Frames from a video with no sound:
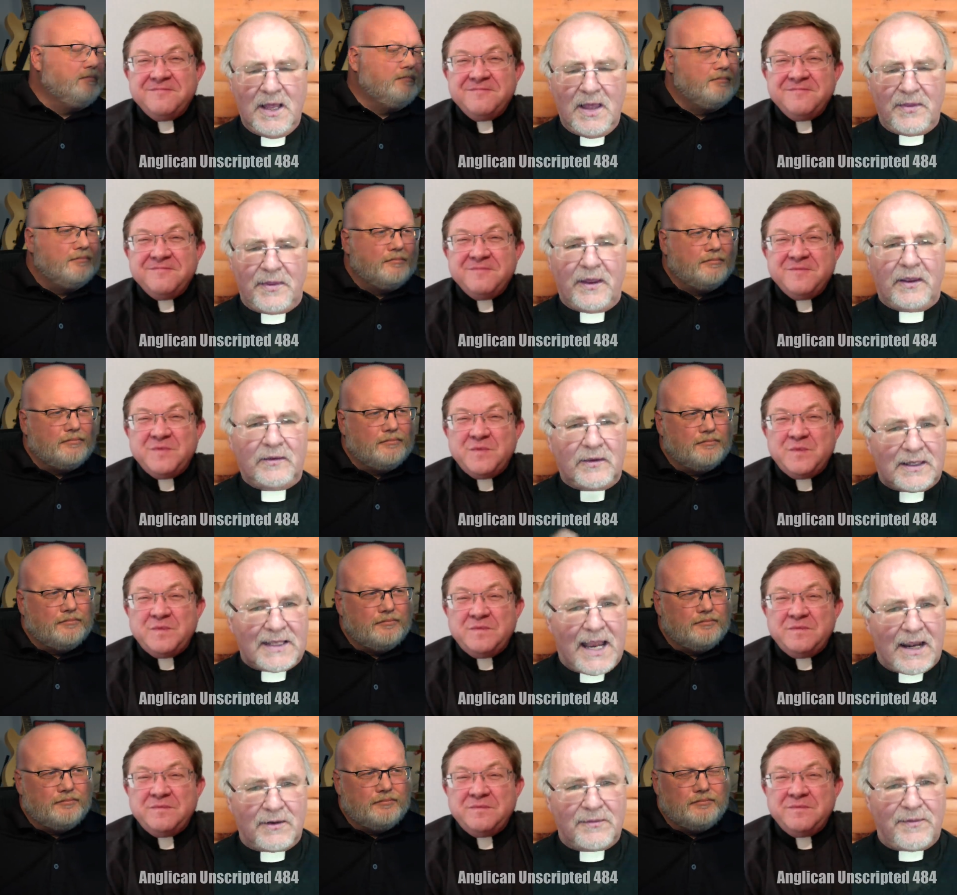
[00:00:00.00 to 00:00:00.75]
Speaker 1: things are
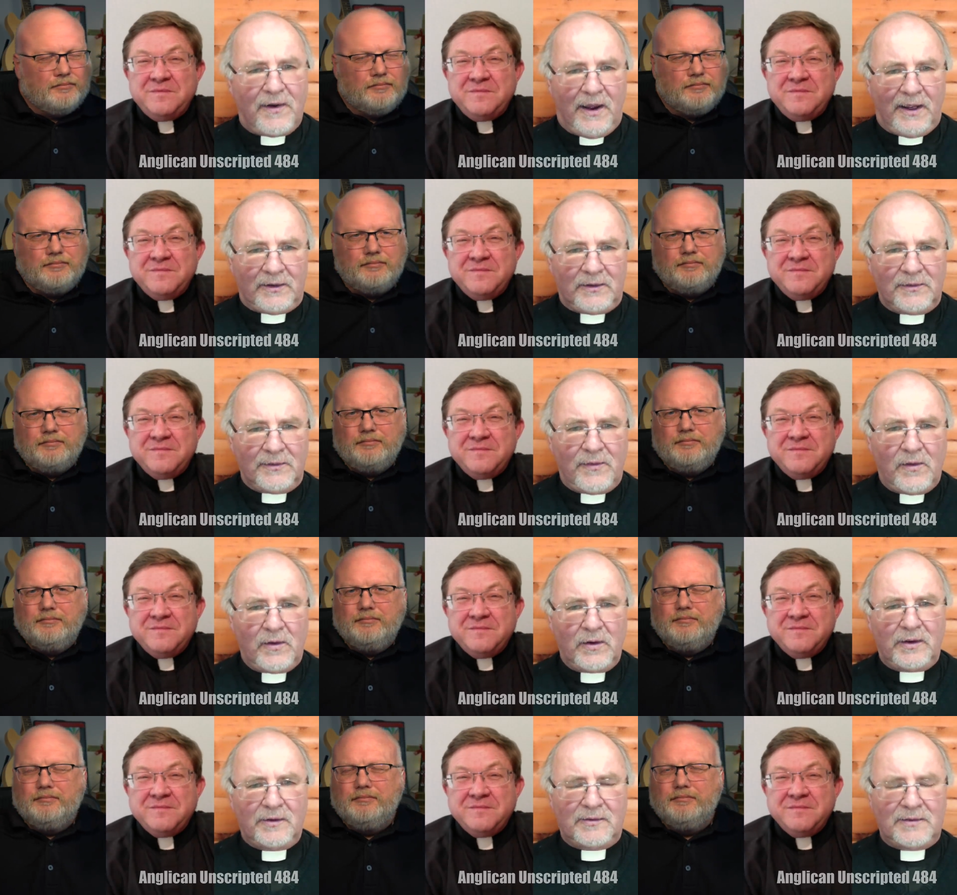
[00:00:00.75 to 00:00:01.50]
clarifying. The
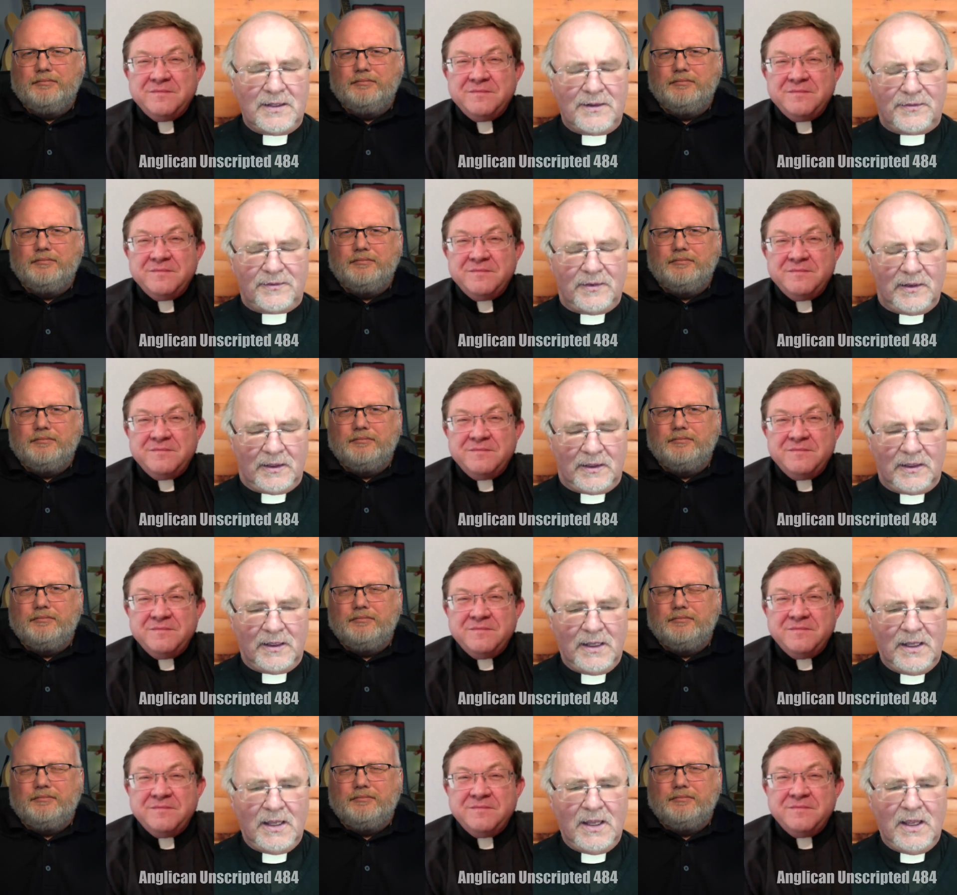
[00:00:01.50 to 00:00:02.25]
fog is lifting.